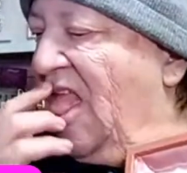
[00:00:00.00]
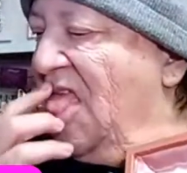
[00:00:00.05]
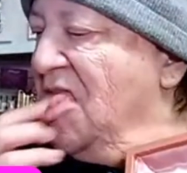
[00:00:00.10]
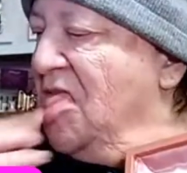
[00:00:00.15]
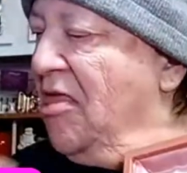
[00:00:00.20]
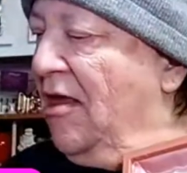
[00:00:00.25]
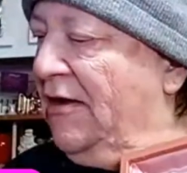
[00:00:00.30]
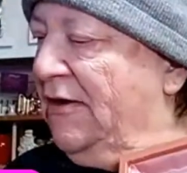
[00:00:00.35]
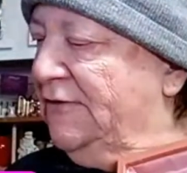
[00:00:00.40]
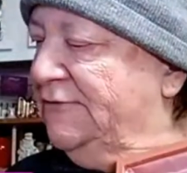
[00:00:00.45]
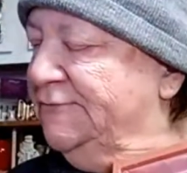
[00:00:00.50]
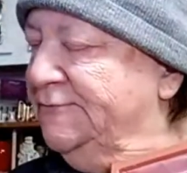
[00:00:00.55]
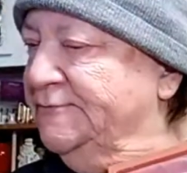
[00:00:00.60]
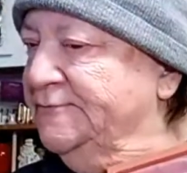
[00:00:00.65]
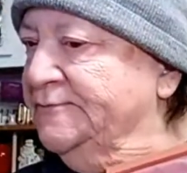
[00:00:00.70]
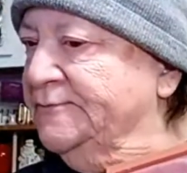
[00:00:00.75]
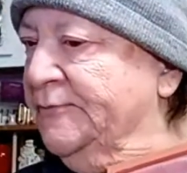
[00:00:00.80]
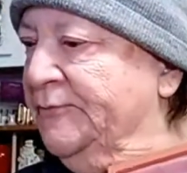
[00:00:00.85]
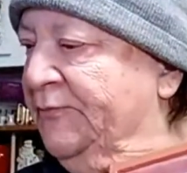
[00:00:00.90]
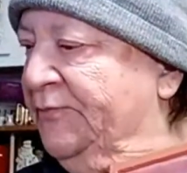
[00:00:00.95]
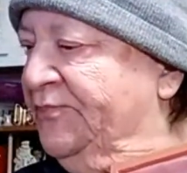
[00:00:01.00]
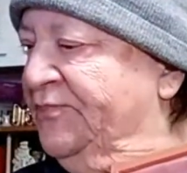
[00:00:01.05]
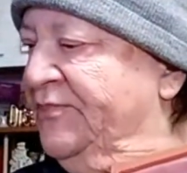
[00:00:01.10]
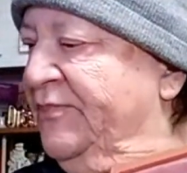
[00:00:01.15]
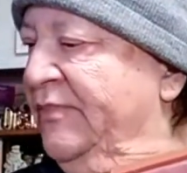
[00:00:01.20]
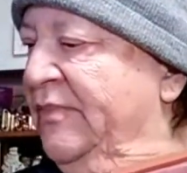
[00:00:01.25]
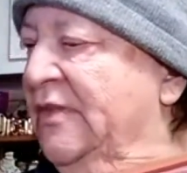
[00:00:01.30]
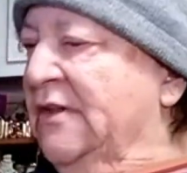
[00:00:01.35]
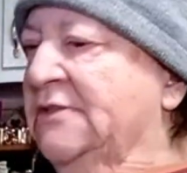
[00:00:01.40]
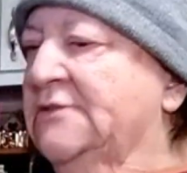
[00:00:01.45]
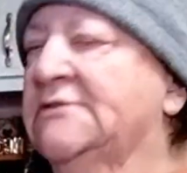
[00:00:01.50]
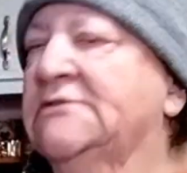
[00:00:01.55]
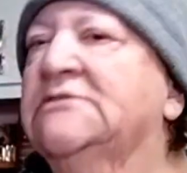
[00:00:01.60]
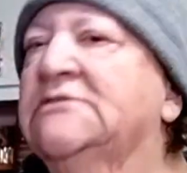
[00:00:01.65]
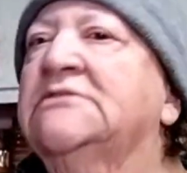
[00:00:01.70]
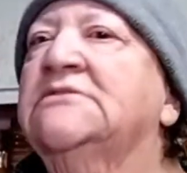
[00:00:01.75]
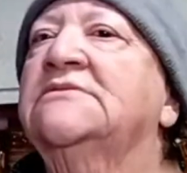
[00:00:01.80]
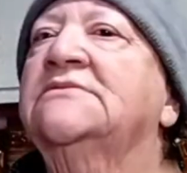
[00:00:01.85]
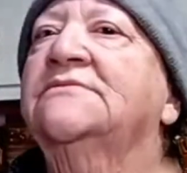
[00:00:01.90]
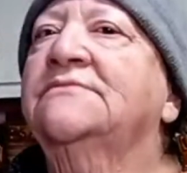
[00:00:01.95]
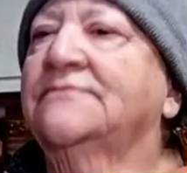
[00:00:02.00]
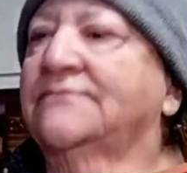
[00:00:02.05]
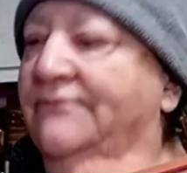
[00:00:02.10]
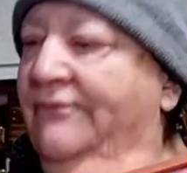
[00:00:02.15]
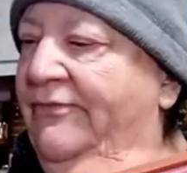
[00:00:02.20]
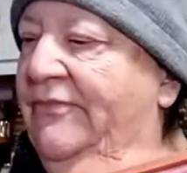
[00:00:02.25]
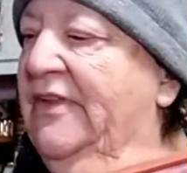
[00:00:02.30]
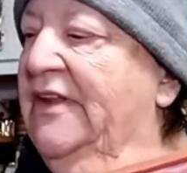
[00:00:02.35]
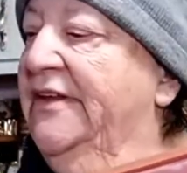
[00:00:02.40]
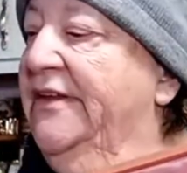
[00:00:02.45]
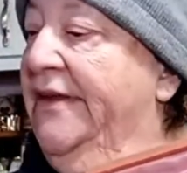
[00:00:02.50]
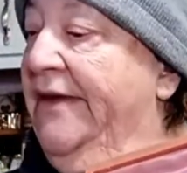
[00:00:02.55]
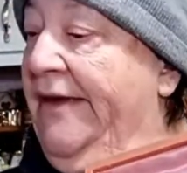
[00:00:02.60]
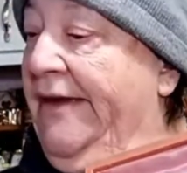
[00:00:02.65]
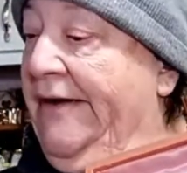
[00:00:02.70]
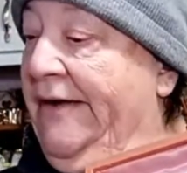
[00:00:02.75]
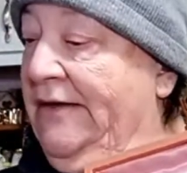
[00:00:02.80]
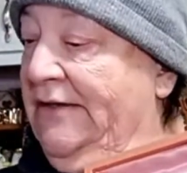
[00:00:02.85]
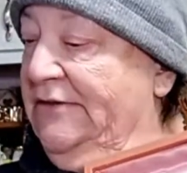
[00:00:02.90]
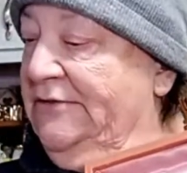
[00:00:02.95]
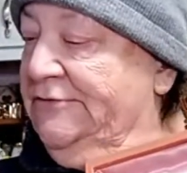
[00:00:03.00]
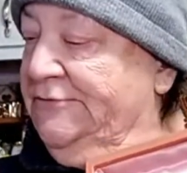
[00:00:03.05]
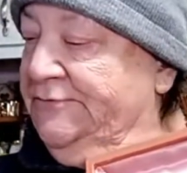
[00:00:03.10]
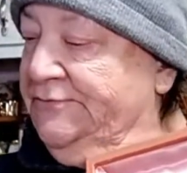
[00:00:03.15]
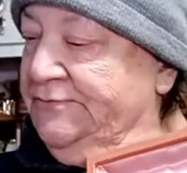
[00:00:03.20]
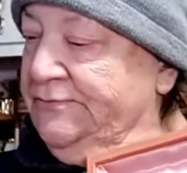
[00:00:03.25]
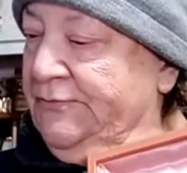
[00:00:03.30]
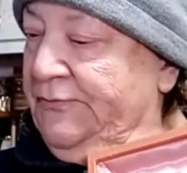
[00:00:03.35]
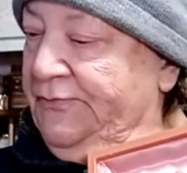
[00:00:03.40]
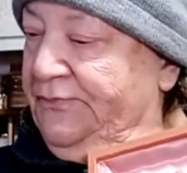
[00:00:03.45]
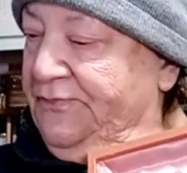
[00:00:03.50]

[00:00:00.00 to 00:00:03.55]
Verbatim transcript: couple of more than a couple. Yeah. But yeah.